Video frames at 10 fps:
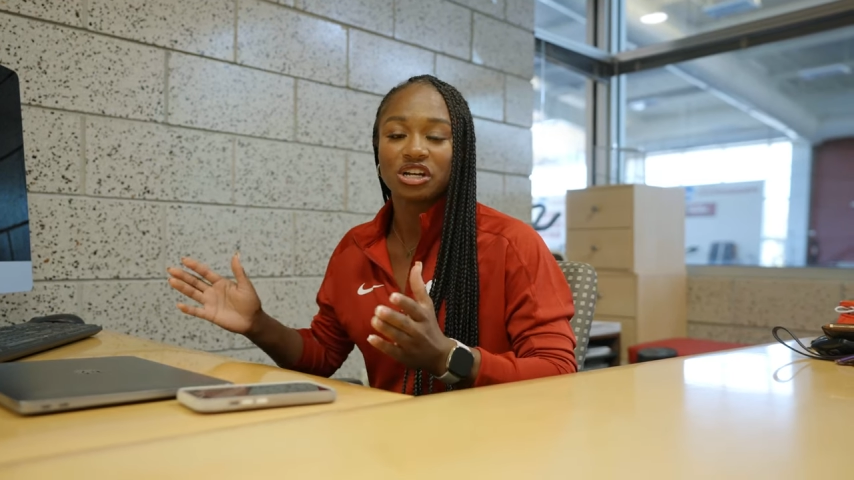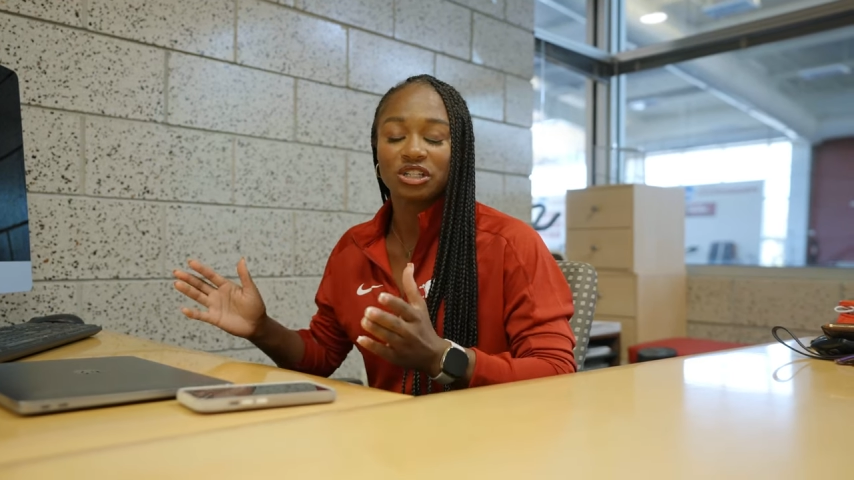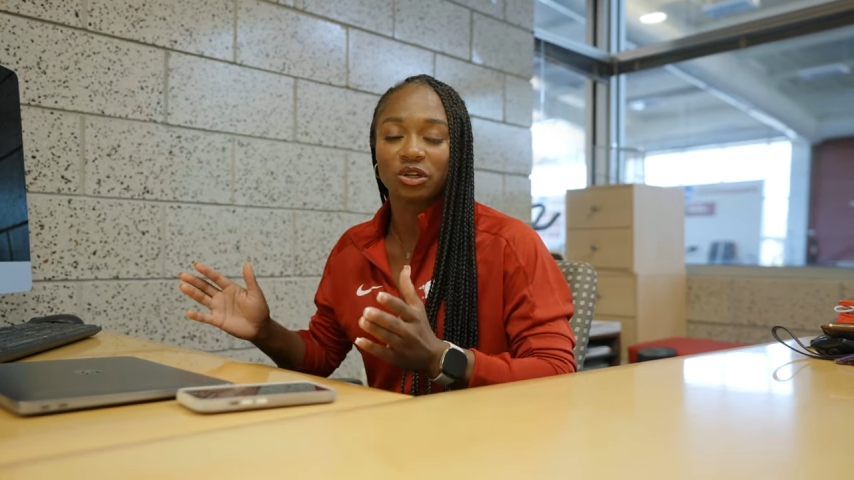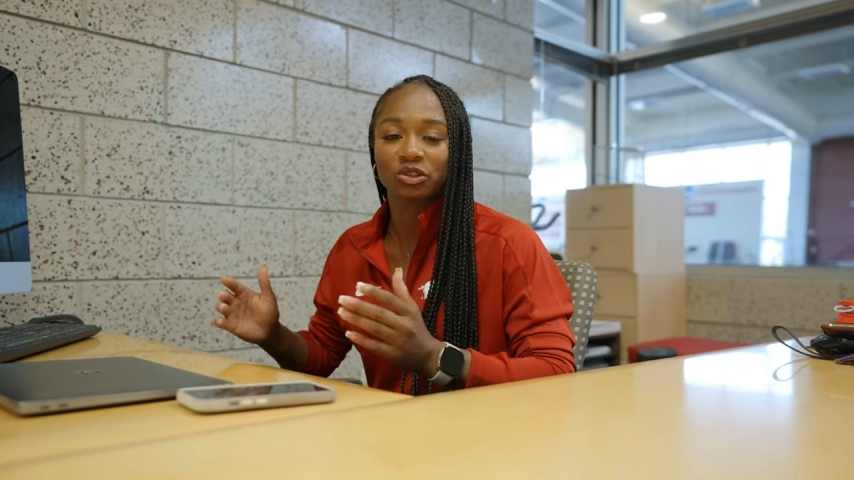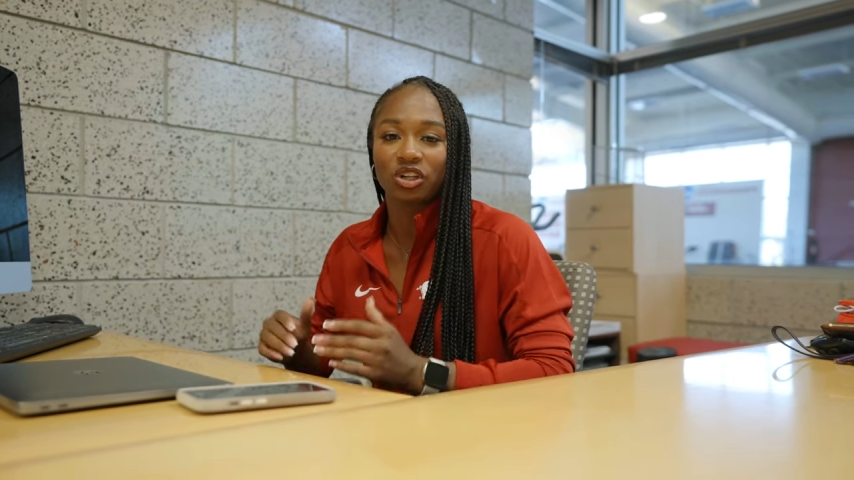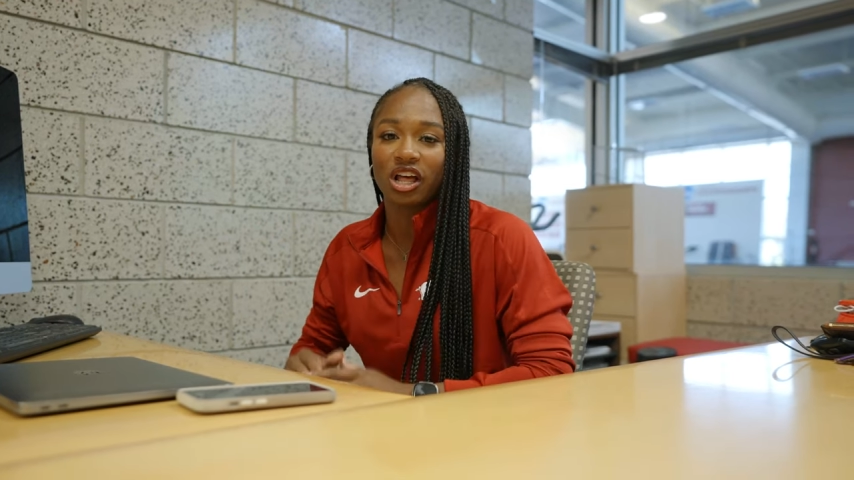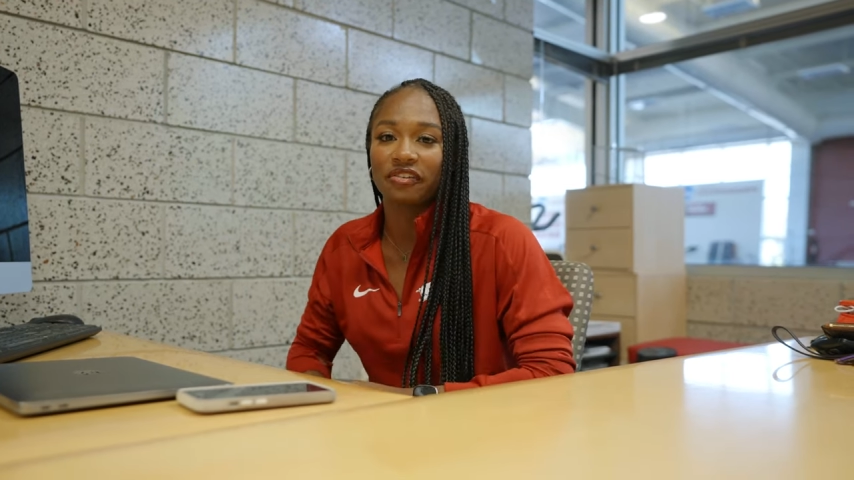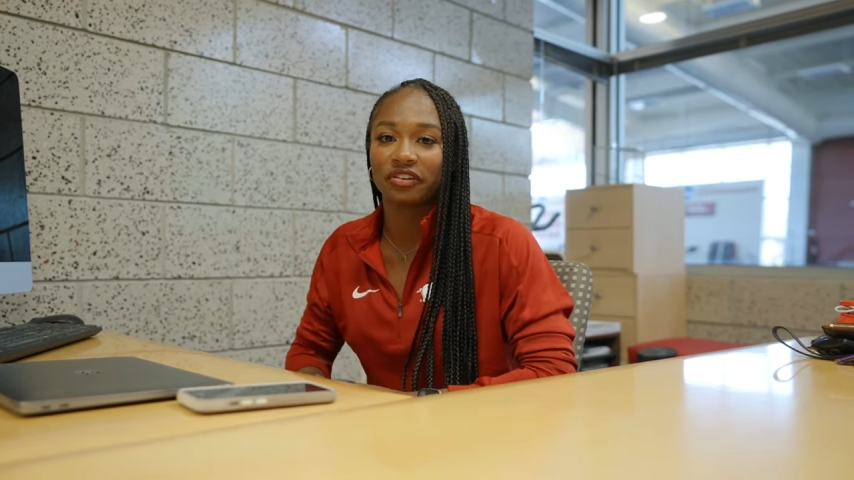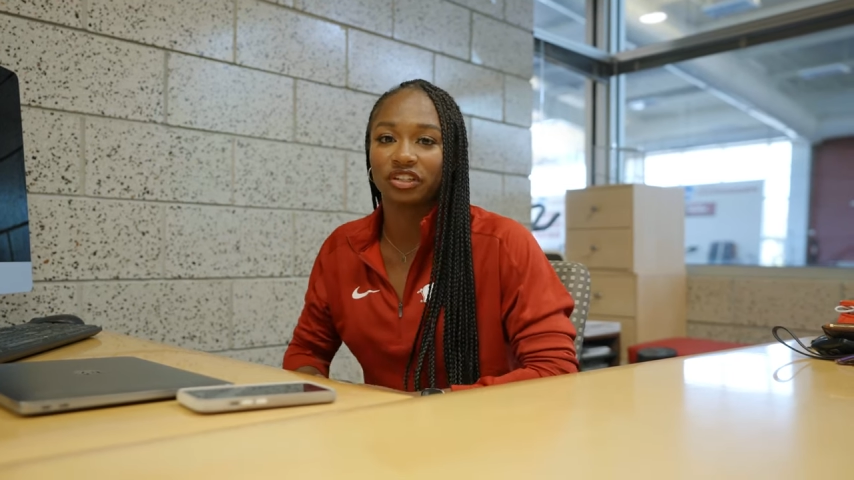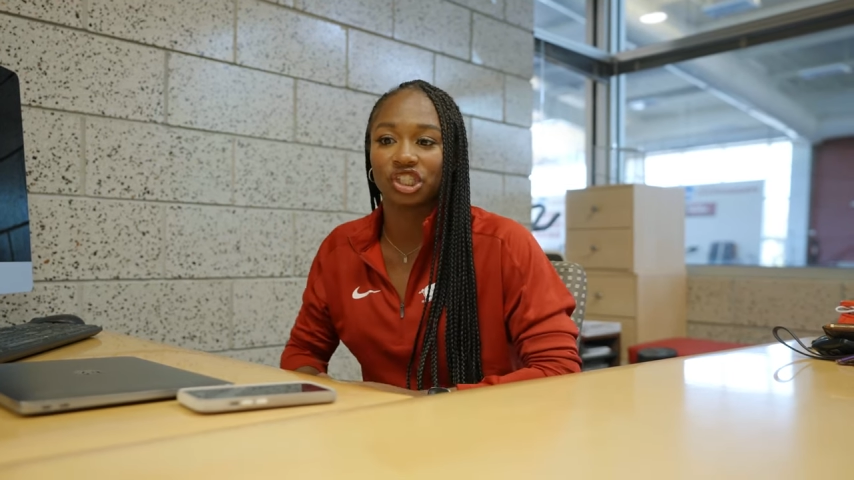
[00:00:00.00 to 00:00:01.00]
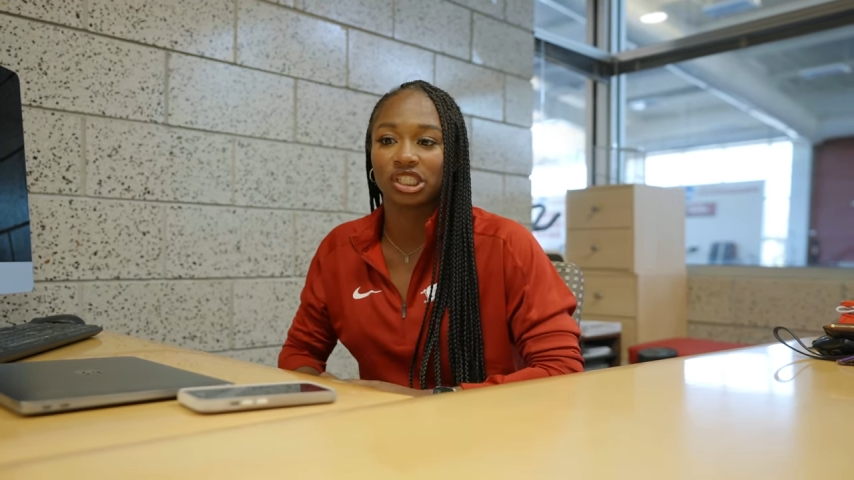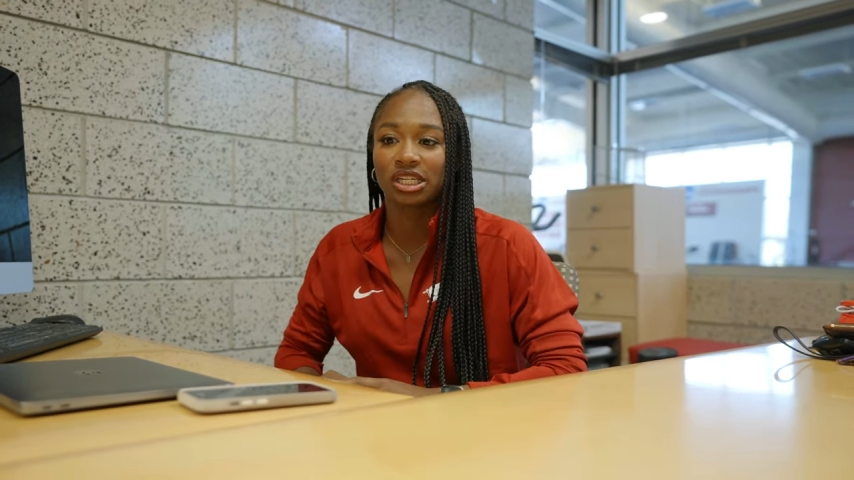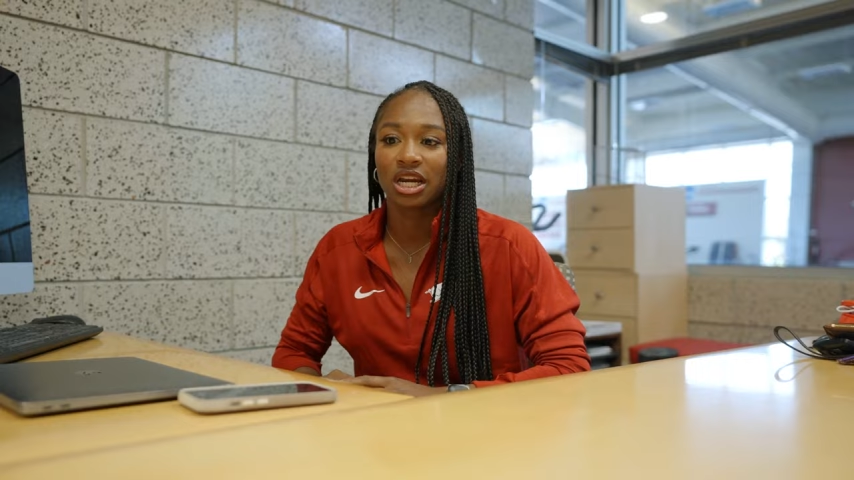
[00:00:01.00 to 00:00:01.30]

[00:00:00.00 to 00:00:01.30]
social life, and just